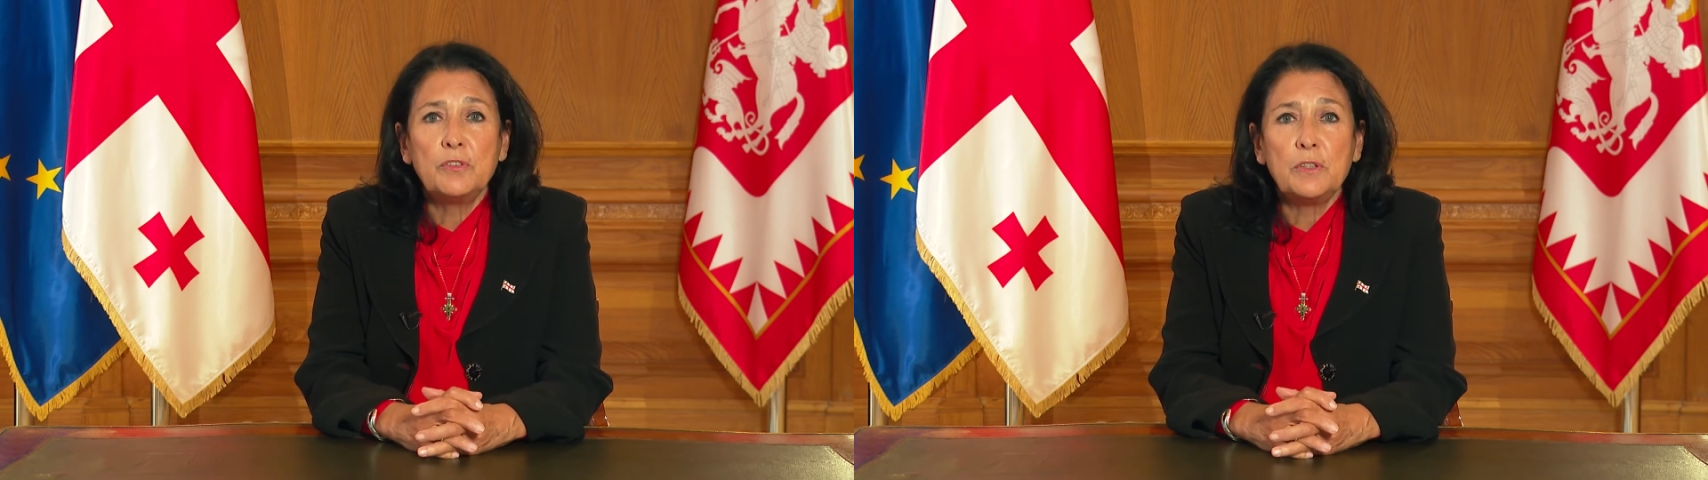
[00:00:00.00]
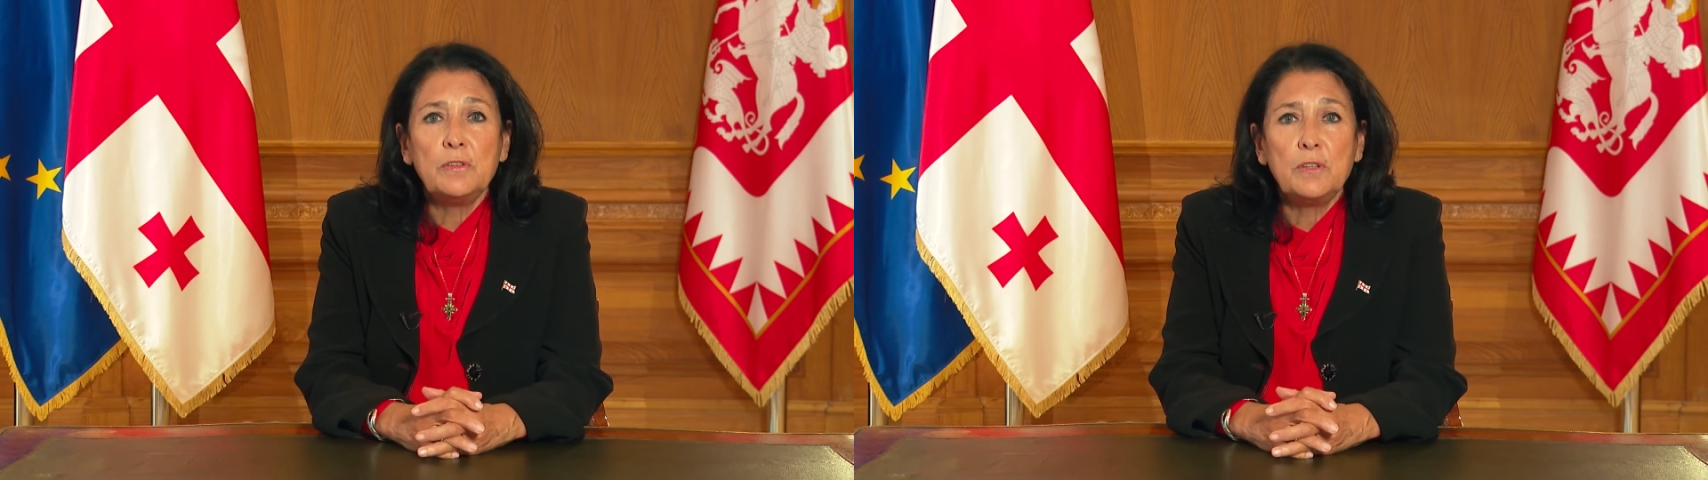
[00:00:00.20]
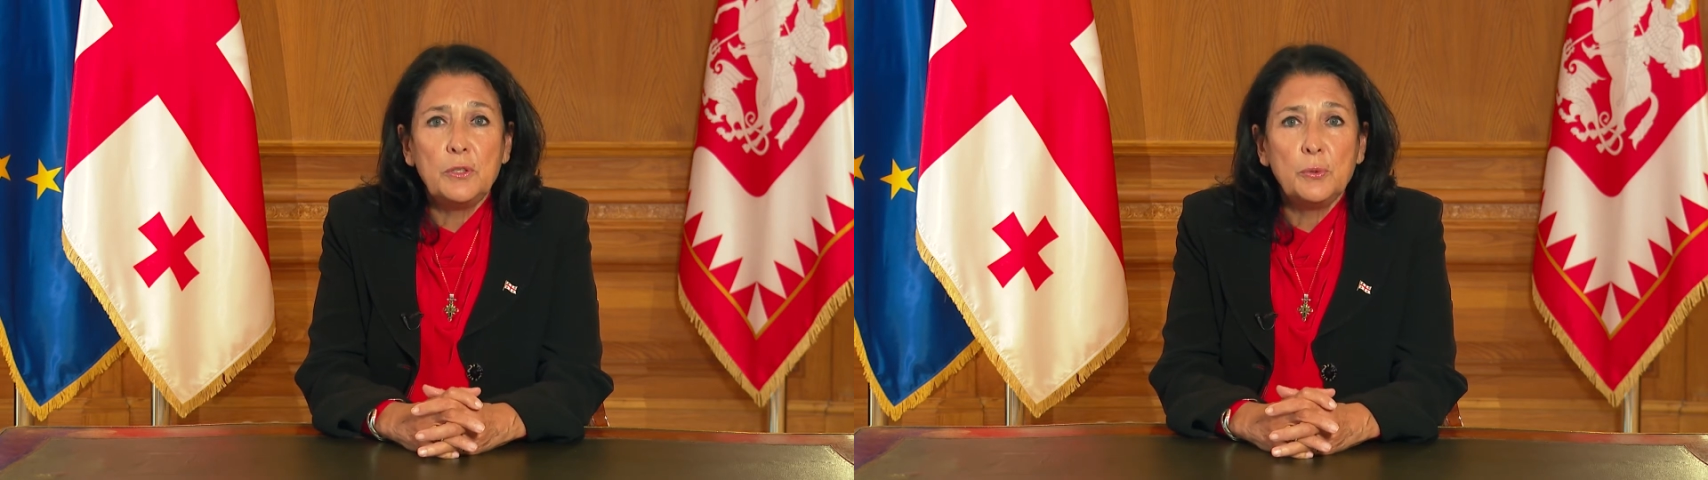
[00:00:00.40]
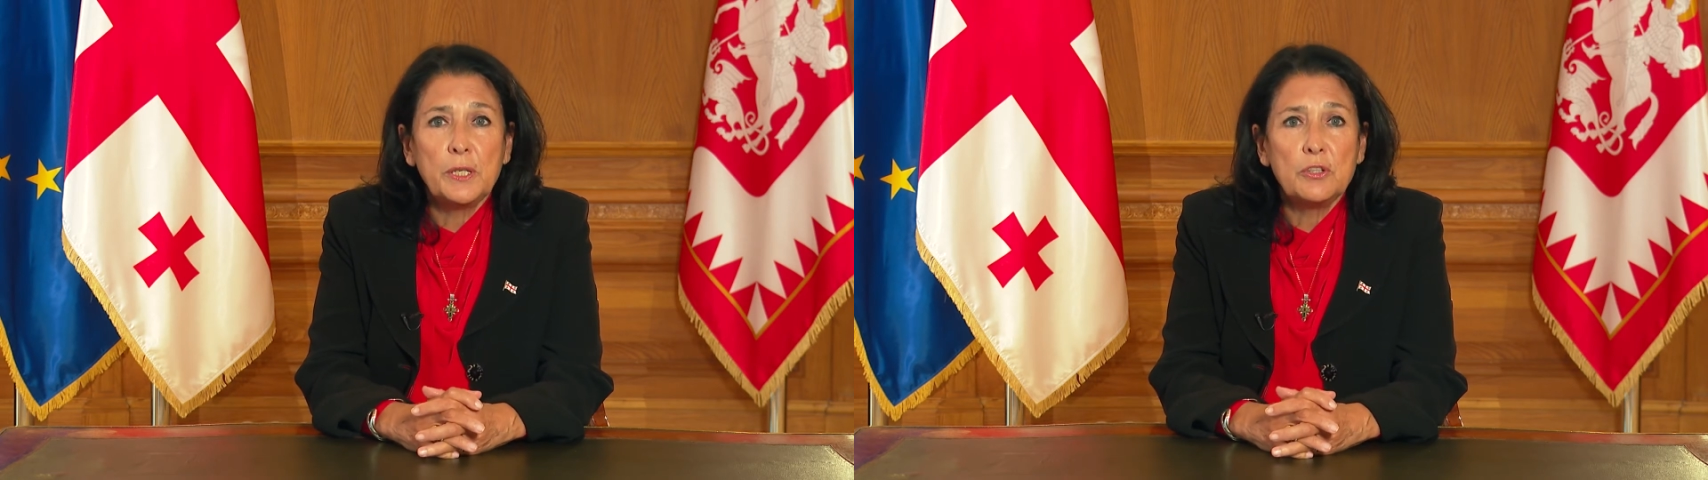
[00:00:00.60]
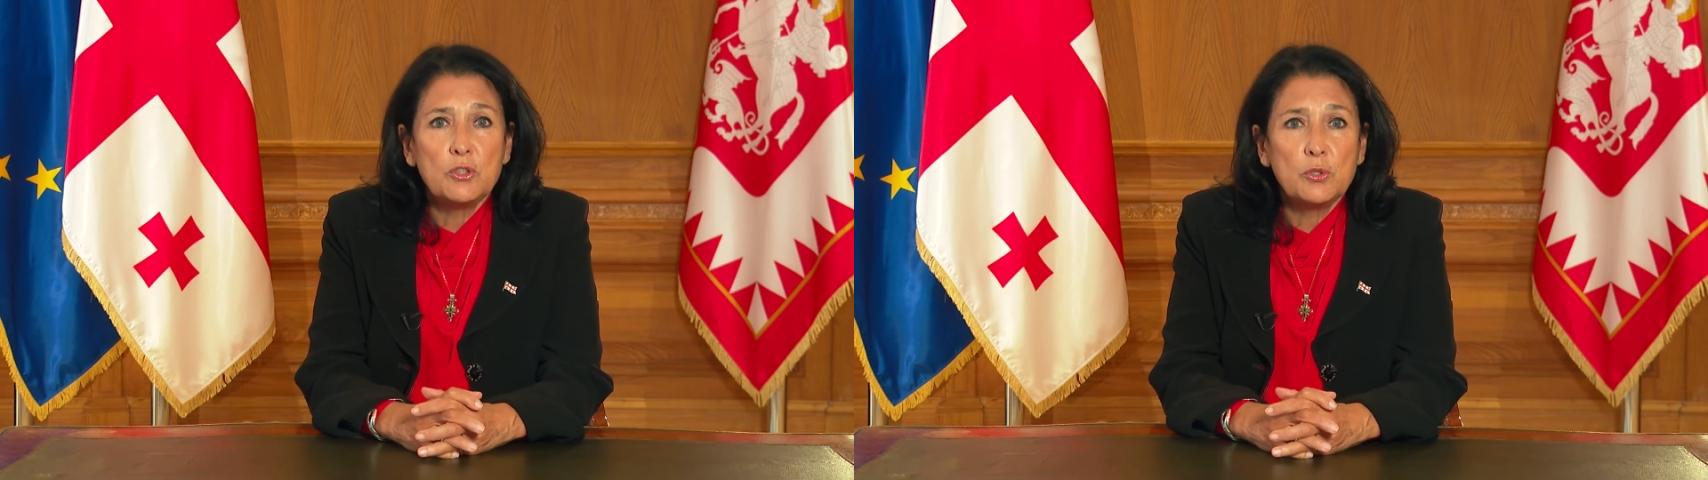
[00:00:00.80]
is the
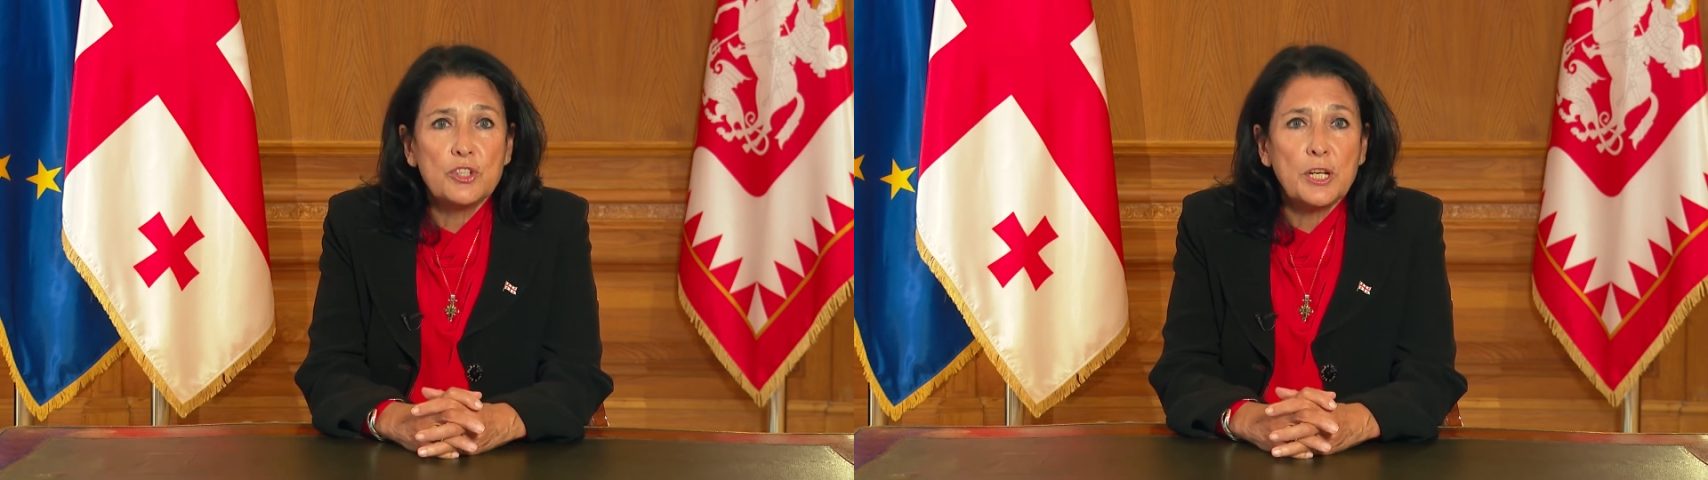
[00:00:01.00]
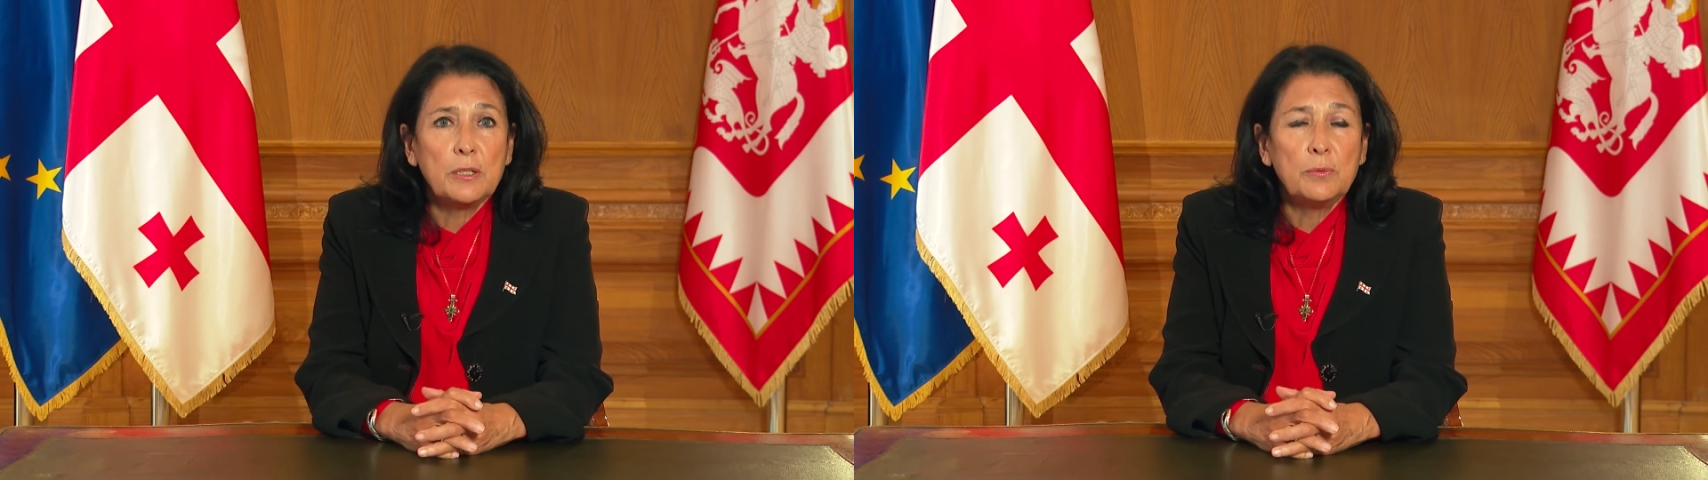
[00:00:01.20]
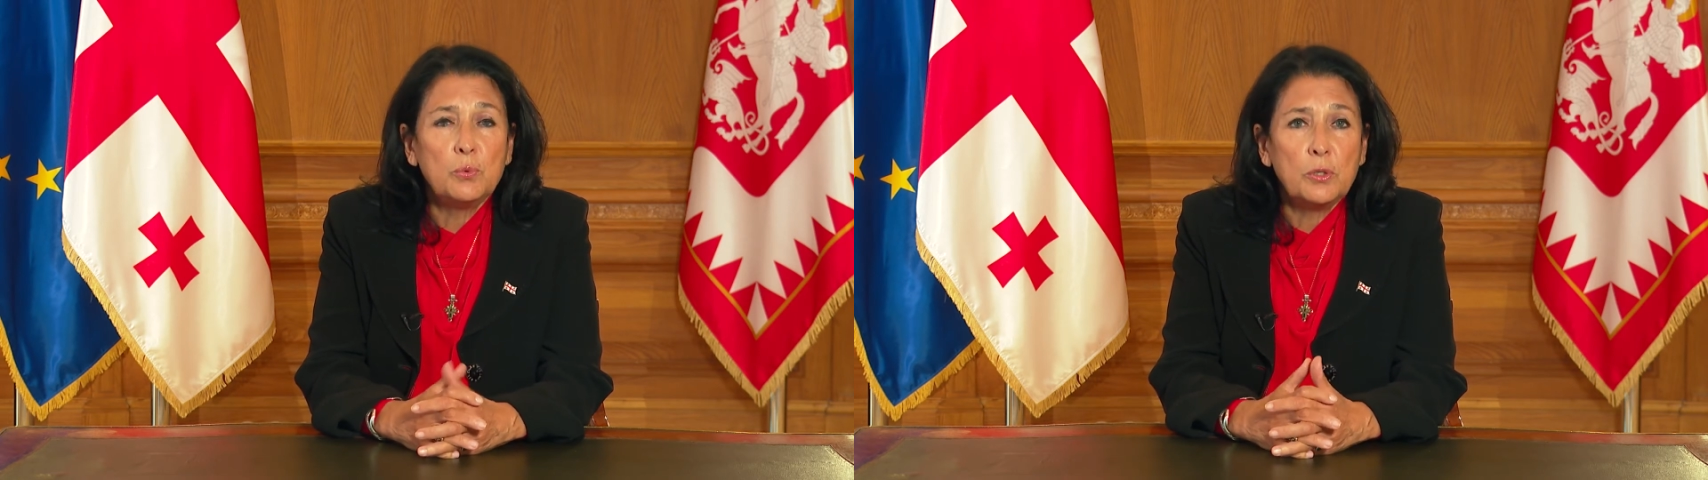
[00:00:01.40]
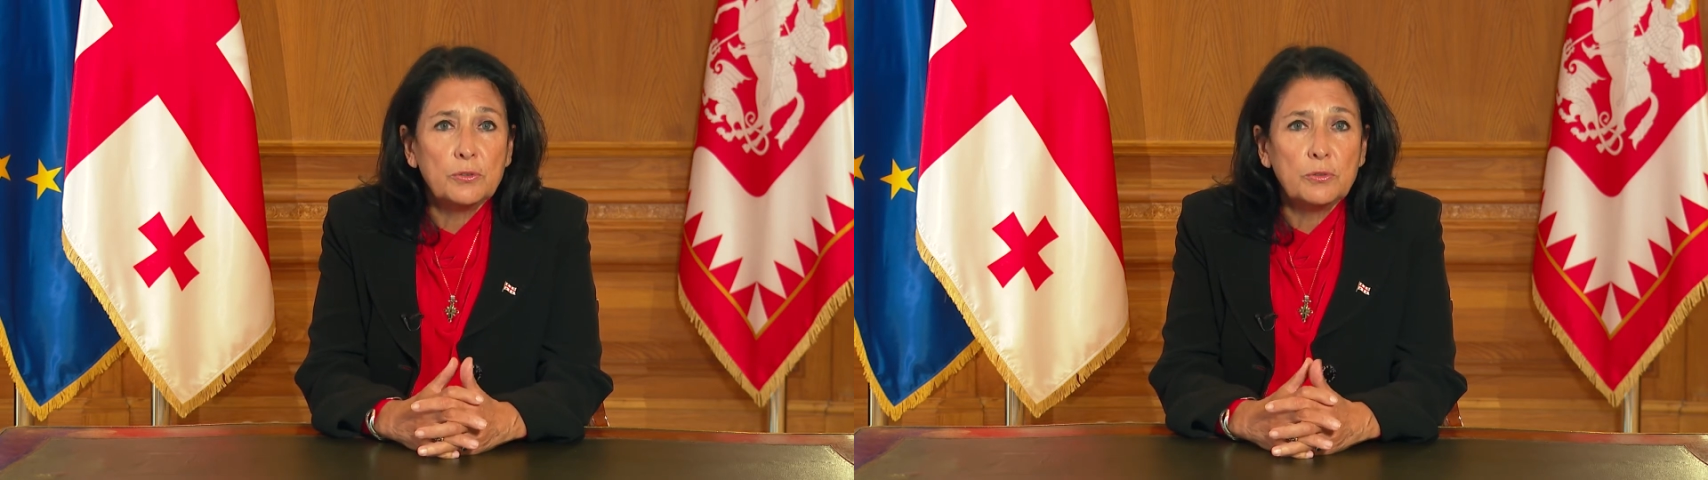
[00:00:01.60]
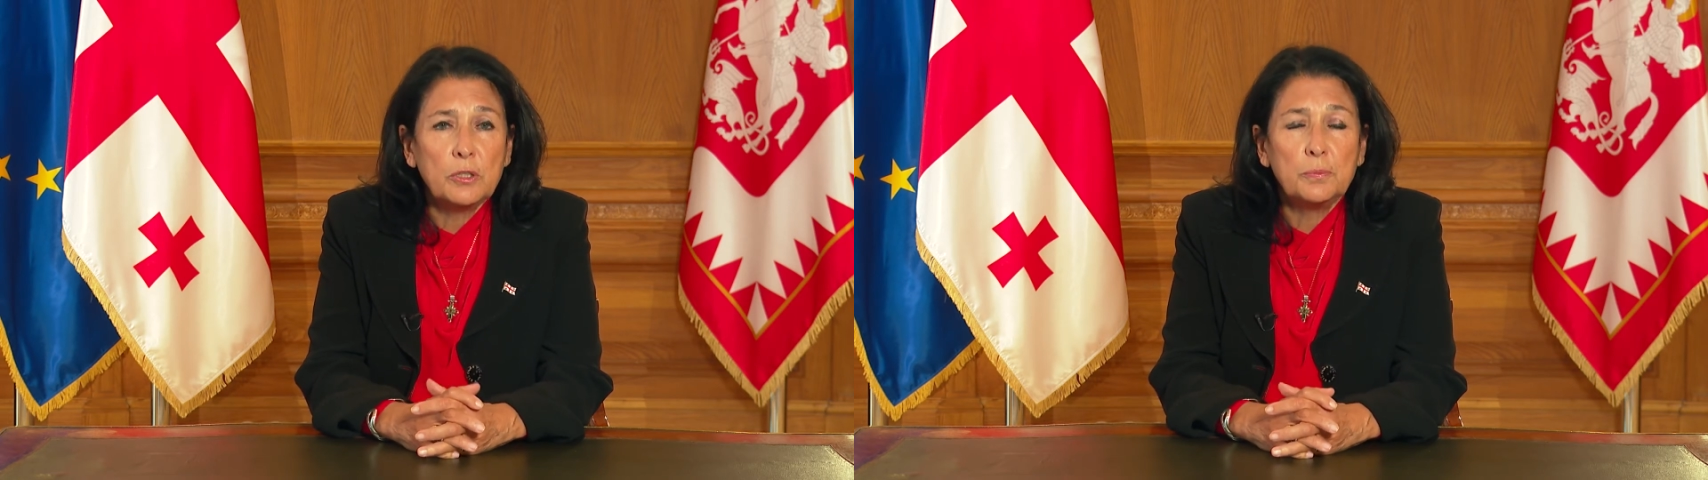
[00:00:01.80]
UK-Georgia
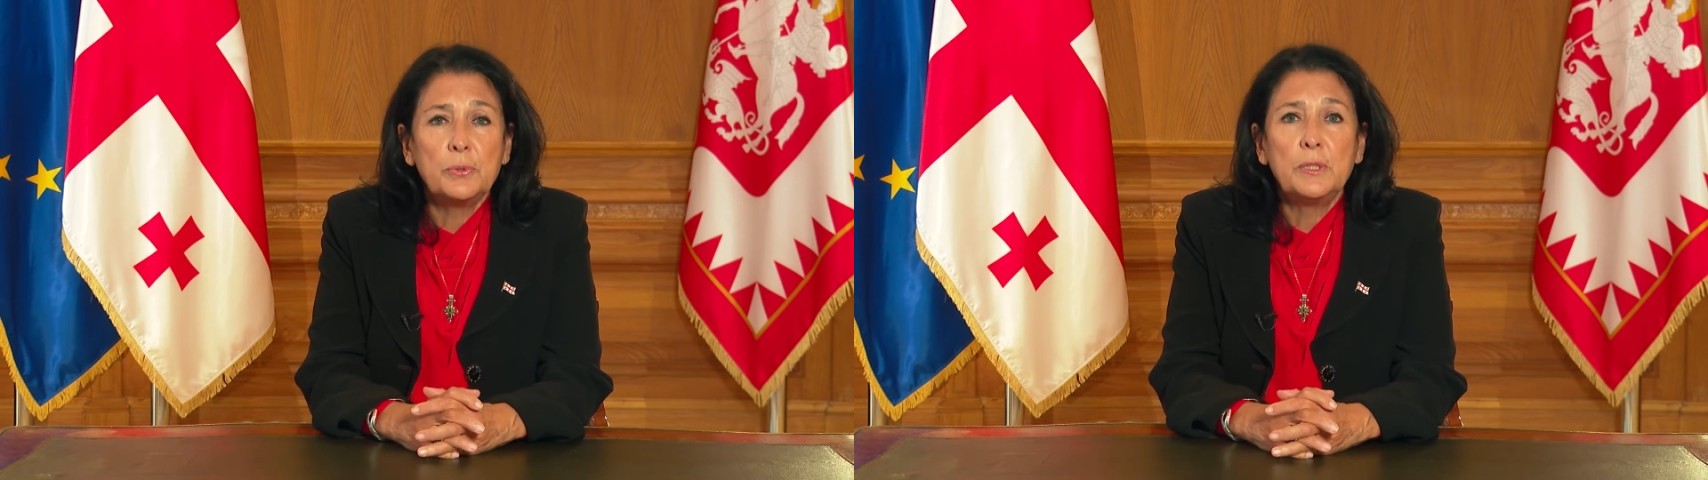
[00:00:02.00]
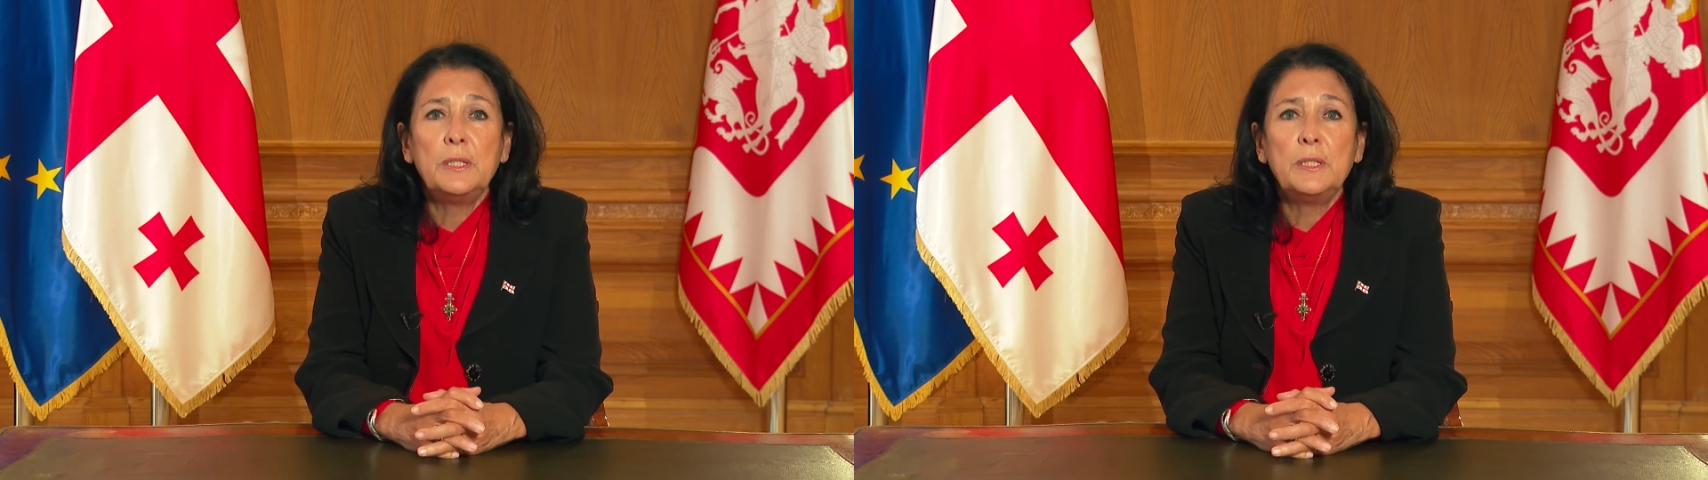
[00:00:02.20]
Wardrop